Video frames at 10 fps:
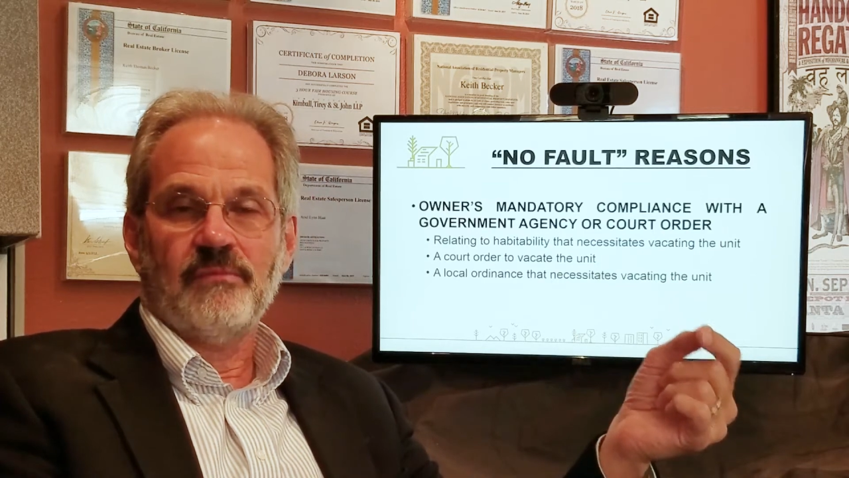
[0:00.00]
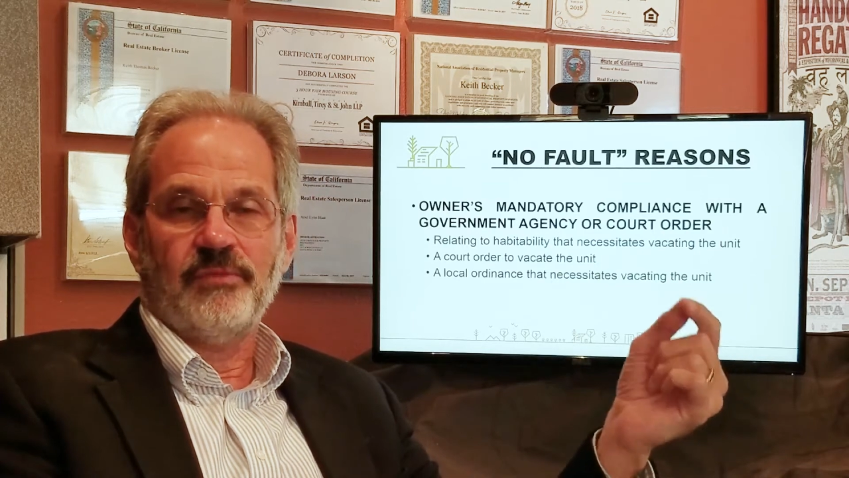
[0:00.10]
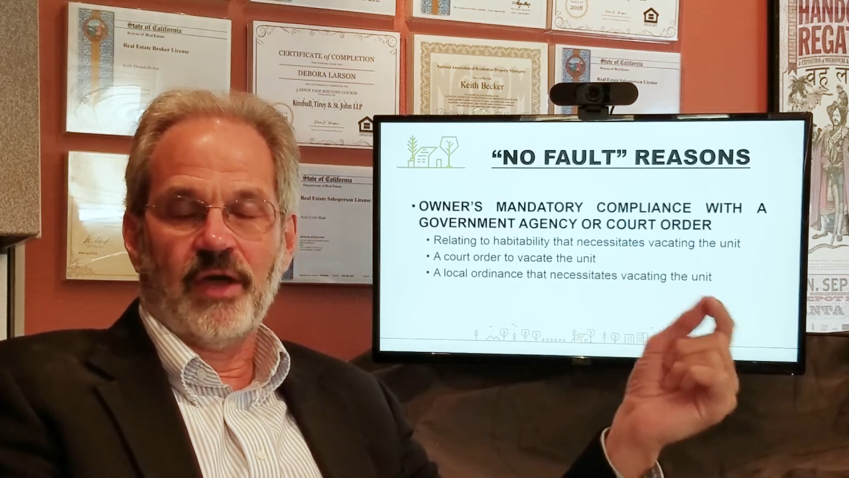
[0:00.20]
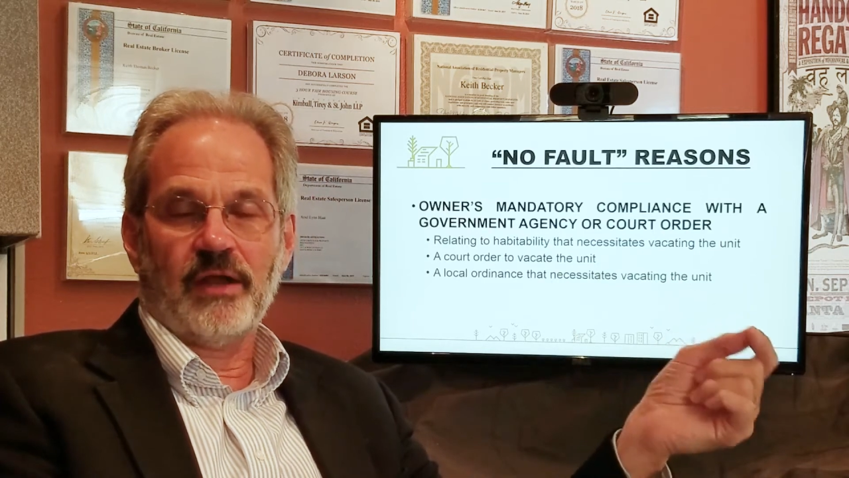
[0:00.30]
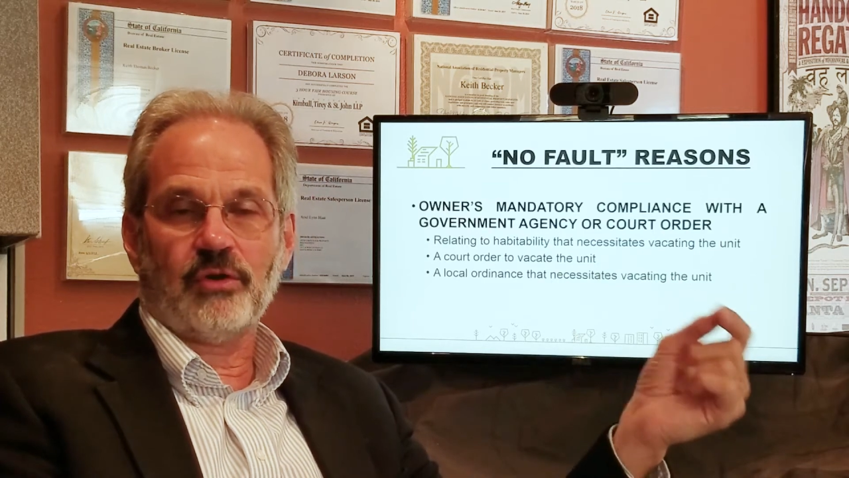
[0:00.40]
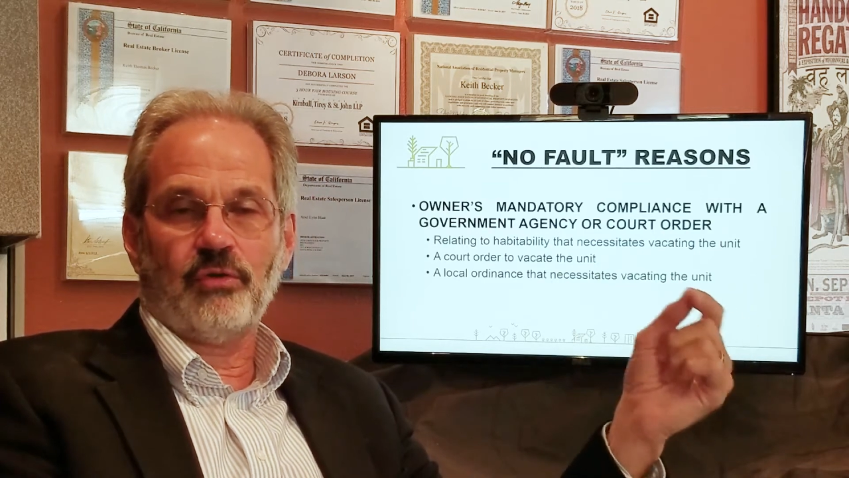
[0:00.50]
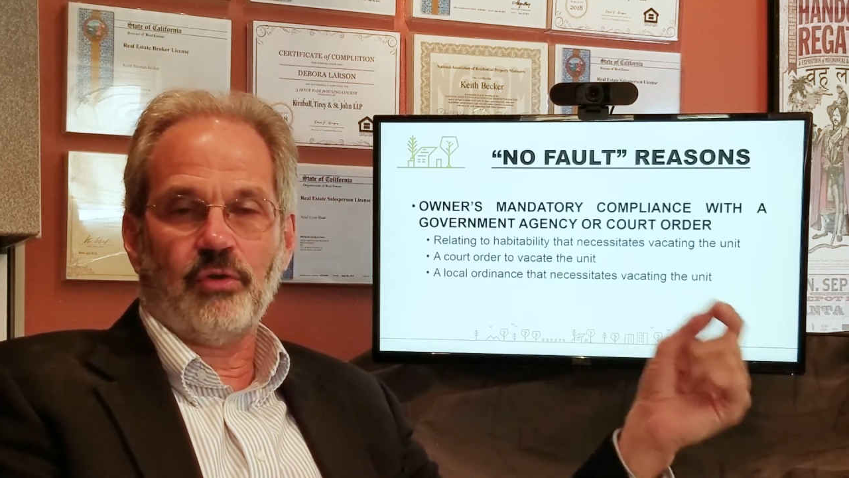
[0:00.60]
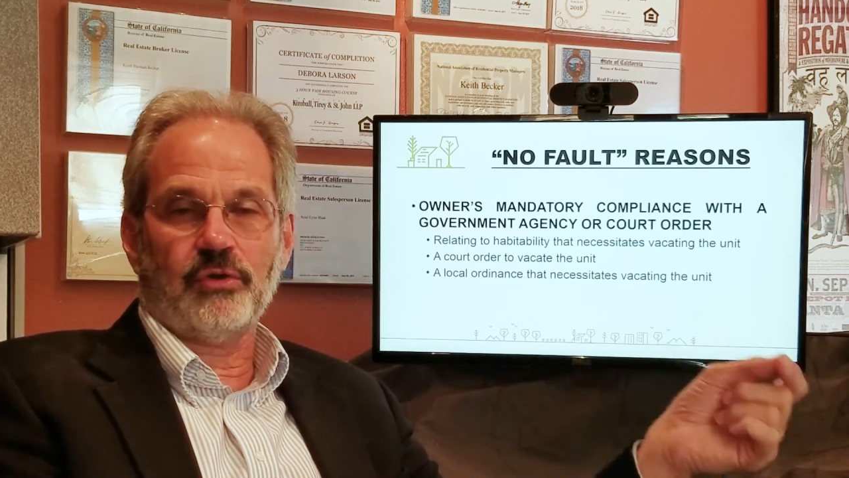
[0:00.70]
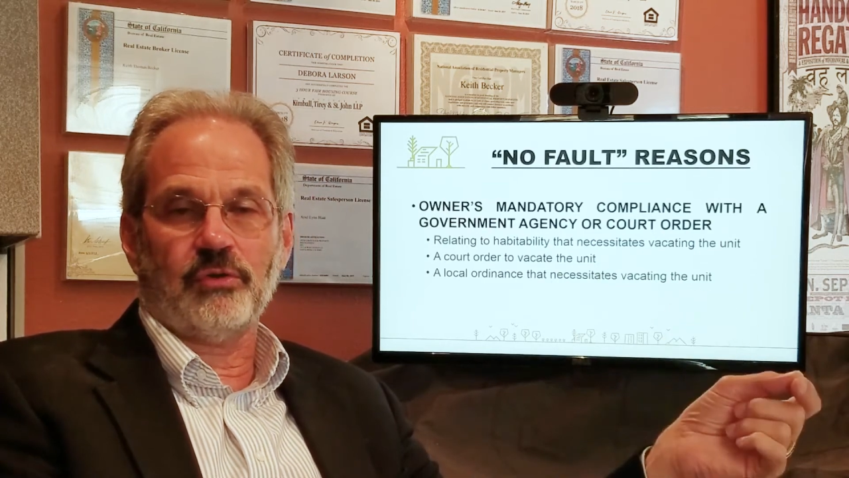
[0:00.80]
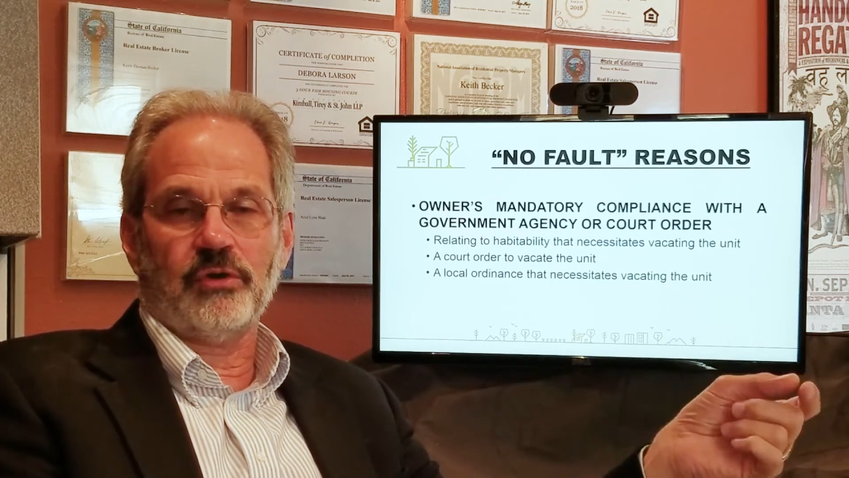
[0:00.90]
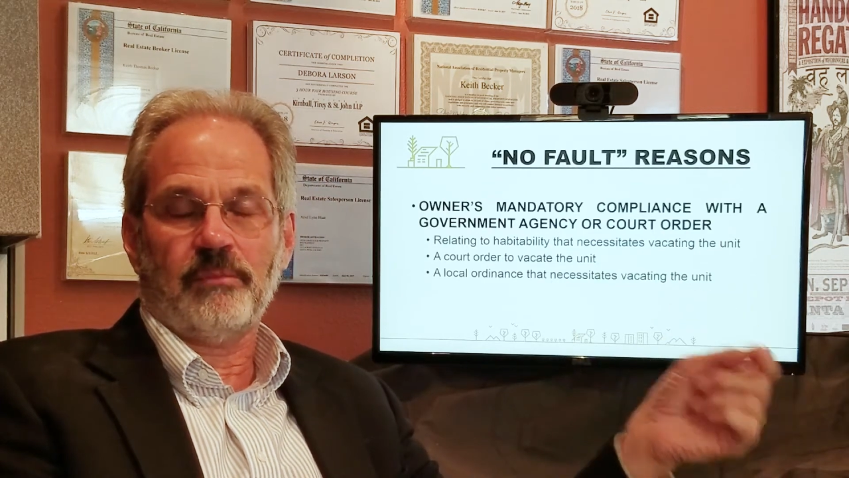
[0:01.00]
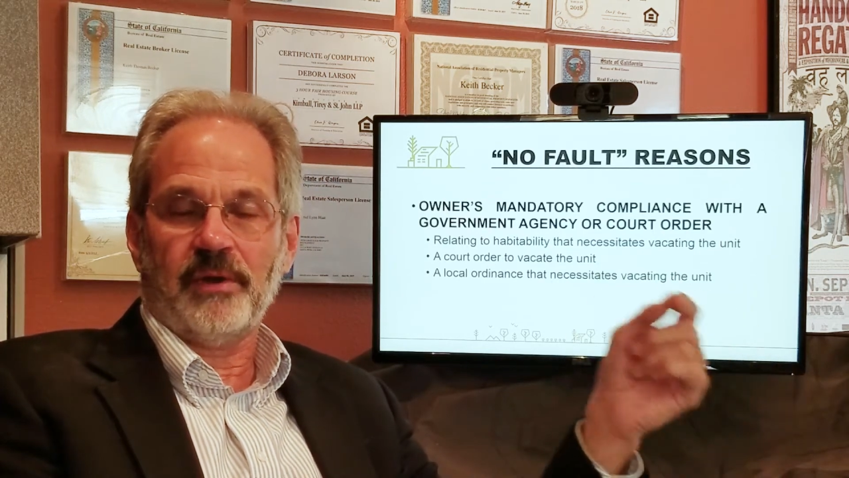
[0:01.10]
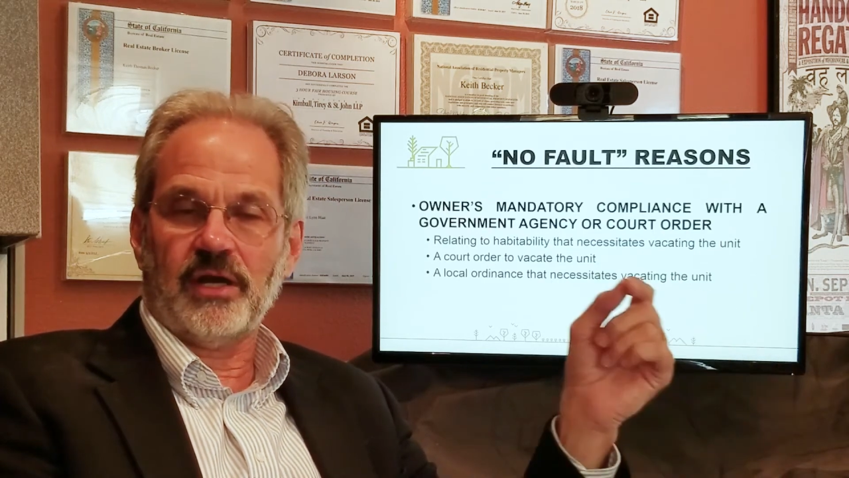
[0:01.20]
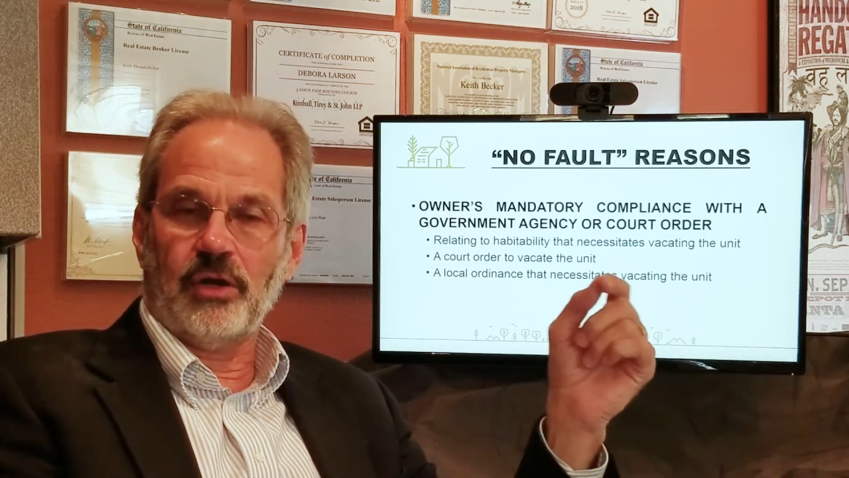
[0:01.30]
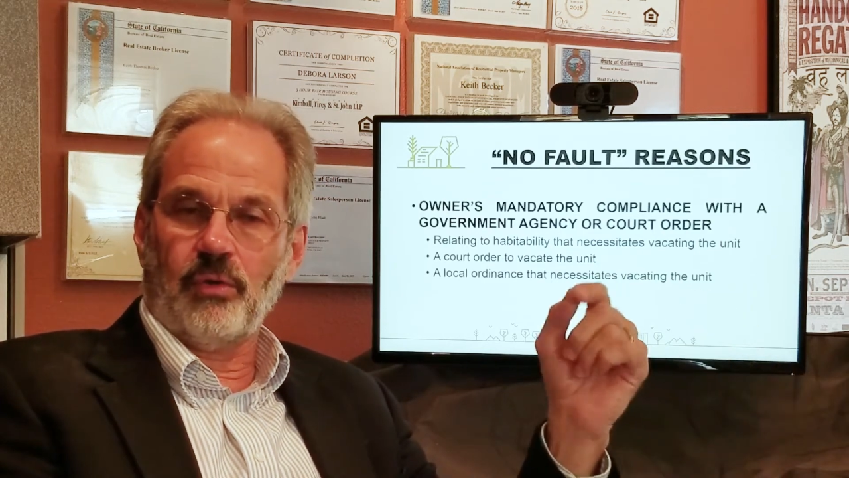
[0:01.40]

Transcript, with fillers: not a court order, but an